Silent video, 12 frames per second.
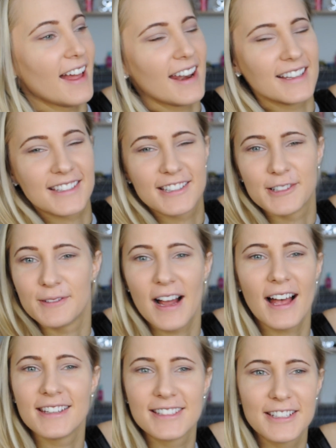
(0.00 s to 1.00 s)
and it's still
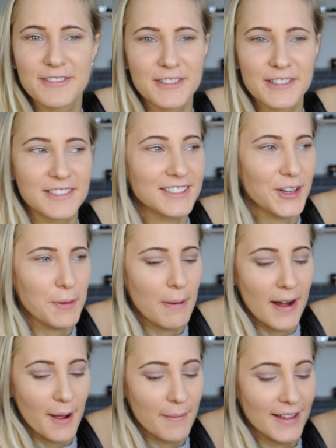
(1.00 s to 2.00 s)
as difficult to
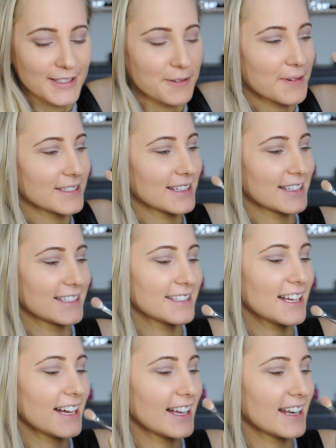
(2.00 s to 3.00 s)
open up as it was at the
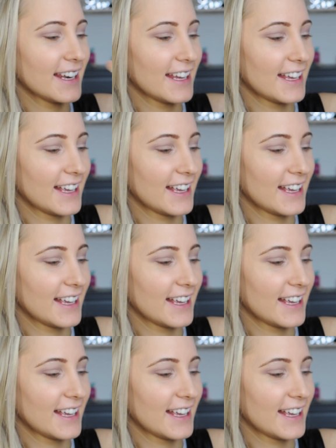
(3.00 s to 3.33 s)
start.